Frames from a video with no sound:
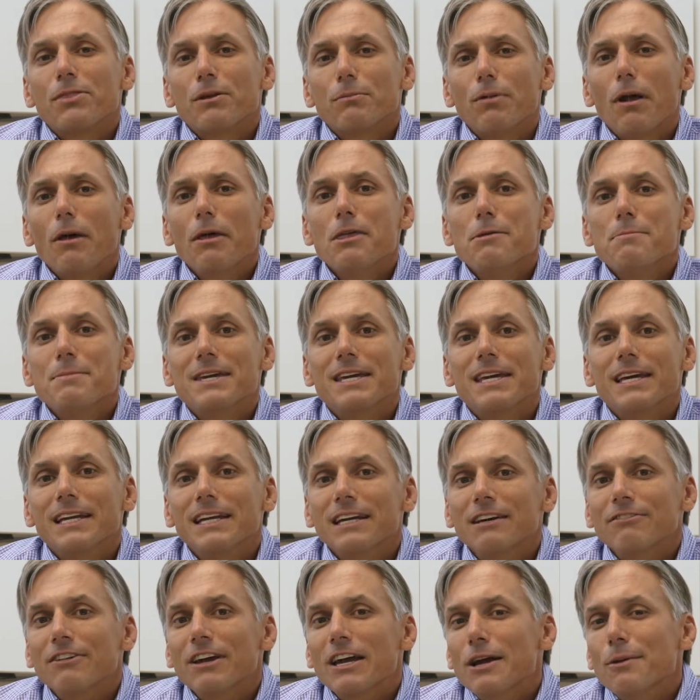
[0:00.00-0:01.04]
probably the
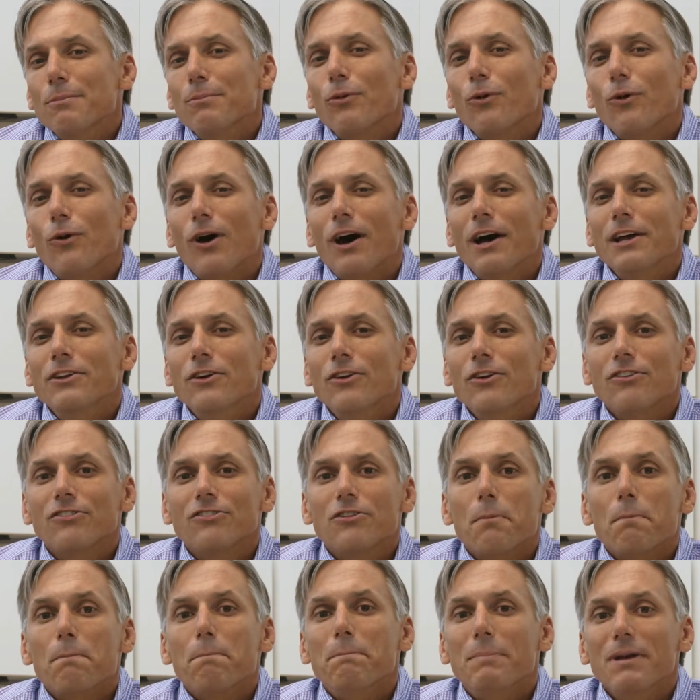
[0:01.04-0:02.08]
beginning of April, I noticed
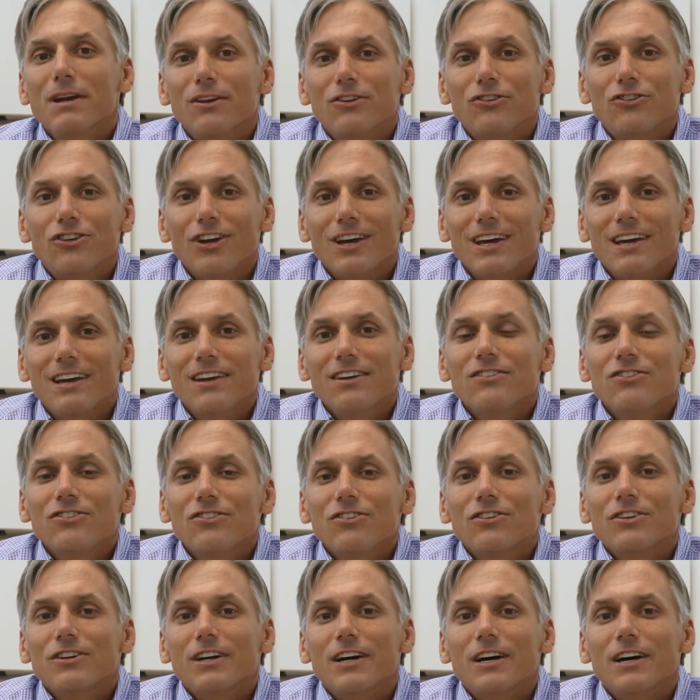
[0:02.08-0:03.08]
a big change.